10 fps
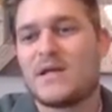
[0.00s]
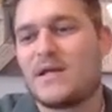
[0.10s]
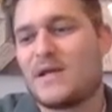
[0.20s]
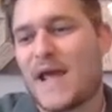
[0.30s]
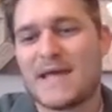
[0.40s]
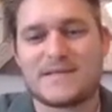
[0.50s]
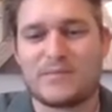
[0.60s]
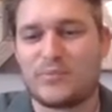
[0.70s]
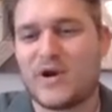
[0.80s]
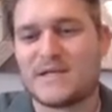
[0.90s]
It has to
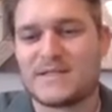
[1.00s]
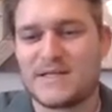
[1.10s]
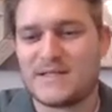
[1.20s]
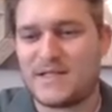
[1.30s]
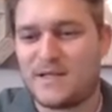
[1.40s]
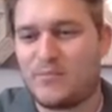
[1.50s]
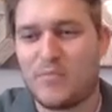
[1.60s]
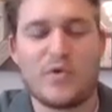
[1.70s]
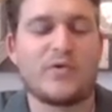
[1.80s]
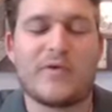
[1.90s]
process the
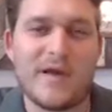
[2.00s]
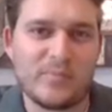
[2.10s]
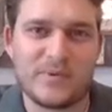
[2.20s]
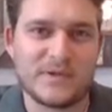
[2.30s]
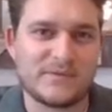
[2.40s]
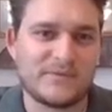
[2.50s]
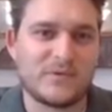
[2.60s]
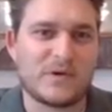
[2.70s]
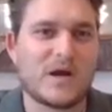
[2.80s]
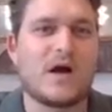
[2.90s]
motor output
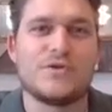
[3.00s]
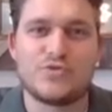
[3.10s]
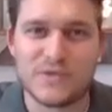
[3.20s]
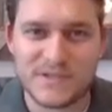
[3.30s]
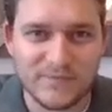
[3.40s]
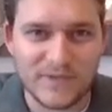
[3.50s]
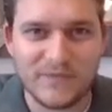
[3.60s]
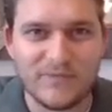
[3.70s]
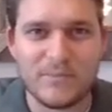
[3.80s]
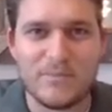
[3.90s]
for hundreds of
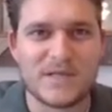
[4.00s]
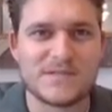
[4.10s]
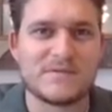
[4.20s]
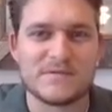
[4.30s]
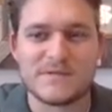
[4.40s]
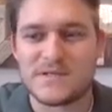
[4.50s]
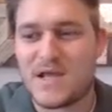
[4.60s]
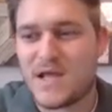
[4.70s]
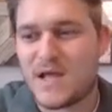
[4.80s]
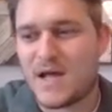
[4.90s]
different muscles.
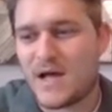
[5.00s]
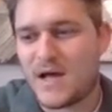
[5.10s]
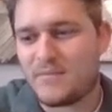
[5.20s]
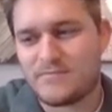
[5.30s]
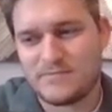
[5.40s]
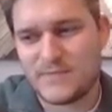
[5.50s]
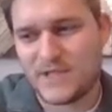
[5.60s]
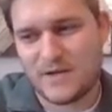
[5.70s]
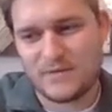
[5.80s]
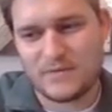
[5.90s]

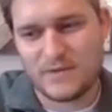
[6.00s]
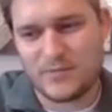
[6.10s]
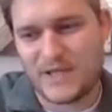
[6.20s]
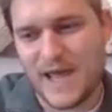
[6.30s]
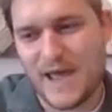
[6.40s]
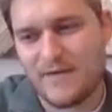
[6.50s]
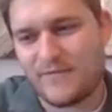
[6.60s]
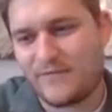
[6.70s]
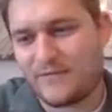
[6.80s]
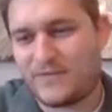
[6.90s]
We
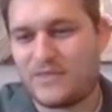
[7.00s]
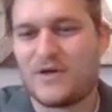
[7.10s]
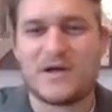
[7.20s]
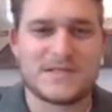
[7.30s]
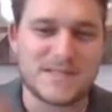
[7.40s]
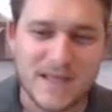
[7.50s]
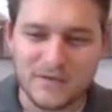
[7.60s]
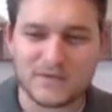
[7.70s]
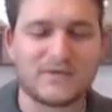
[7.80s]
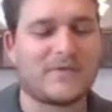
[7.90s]
have thoughts that
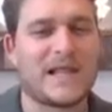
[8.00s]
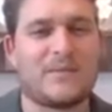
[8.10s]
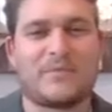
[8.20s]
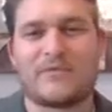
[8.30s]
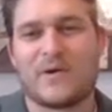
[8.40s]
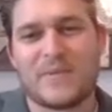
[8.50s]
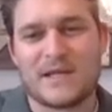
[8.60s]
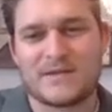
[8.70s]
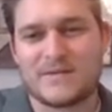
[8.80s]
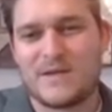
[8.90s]
are developed from
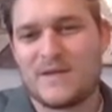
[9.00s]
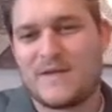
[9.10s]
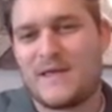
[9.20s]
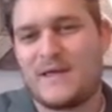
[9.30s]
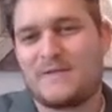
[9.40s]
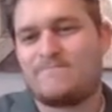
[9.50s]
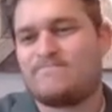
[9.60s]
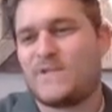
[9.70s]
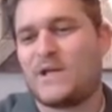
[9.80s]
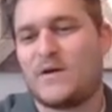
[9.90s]
it. It,
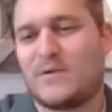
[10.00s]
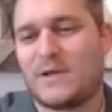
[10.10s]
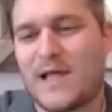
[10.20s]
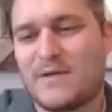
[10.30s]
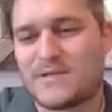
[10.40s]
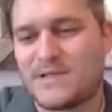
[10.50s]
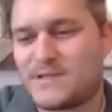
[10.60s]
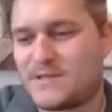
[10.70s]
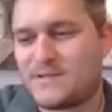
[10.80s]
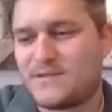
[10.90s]
allows
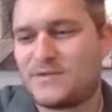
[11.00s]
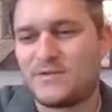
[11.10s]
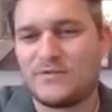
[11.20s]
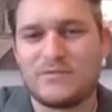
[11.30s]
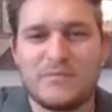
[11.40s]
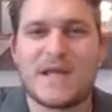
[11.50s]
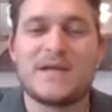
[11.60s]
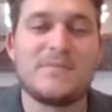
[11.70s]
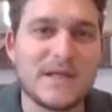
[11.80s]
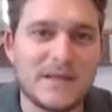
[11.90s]
us to do
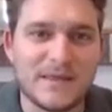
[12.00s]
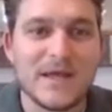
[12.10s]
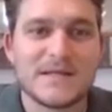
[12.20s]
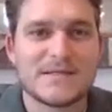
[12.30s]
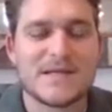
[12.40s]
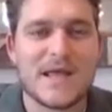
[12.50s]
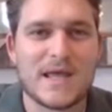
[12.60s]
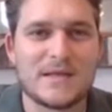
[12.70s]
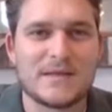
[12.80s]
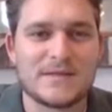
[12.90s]
many, many things,
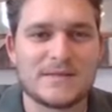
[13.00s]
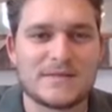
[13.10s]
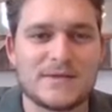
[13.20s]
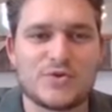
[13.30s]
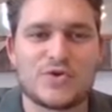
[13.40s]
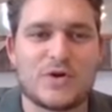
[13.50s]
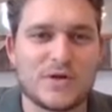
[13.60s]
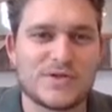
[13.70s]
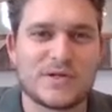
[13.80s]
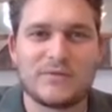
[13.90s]
and it's in
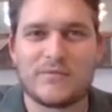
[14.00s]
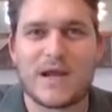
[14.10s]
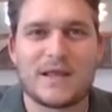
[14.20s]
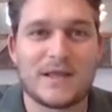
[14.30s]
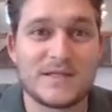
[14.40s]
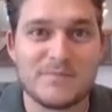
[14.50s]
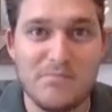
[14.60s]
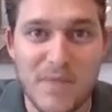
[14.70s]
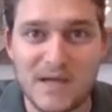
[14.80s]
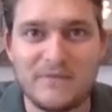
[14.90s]
charge and it regulates
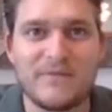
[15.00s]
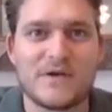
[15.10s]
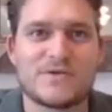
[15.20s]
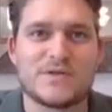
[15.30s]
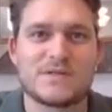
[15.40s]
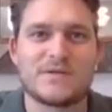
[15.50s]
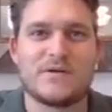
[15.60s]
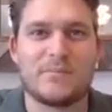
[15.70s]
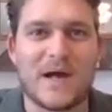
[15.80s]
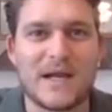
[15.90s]
many functions in
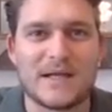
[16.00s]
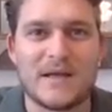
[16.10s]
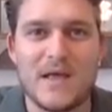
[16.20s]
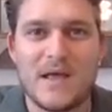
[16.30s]
our body.